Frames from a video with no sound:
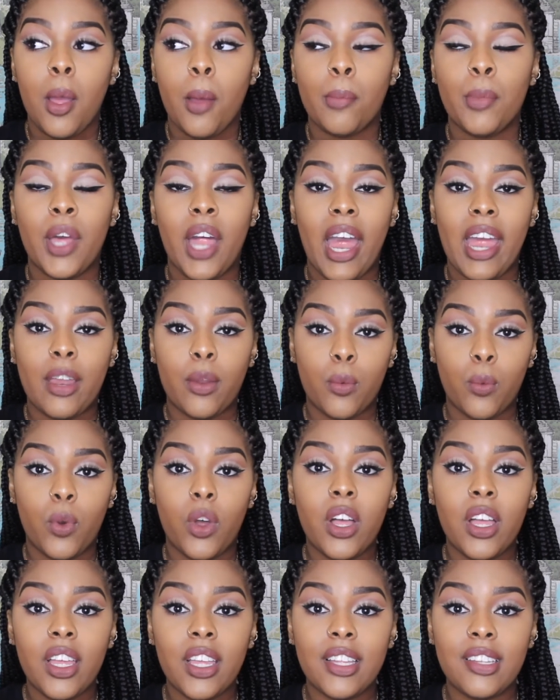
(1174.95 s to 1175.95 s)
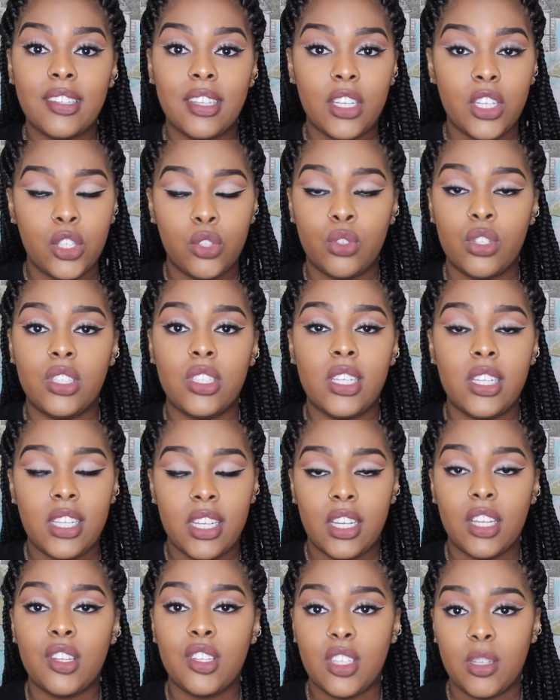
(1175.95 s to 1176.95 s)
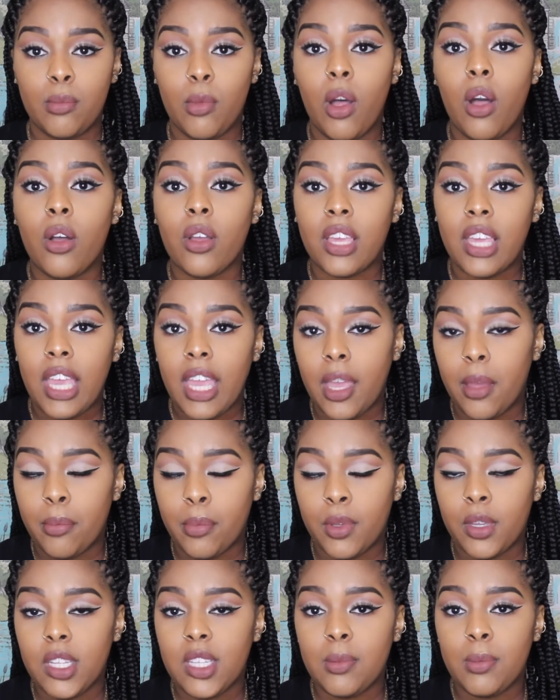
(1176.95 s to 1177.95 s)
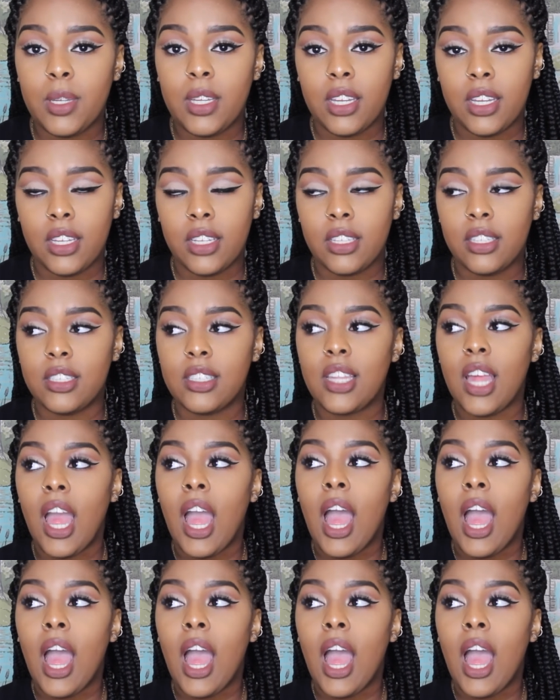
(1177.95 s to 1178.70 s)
But I was interested in a small campus because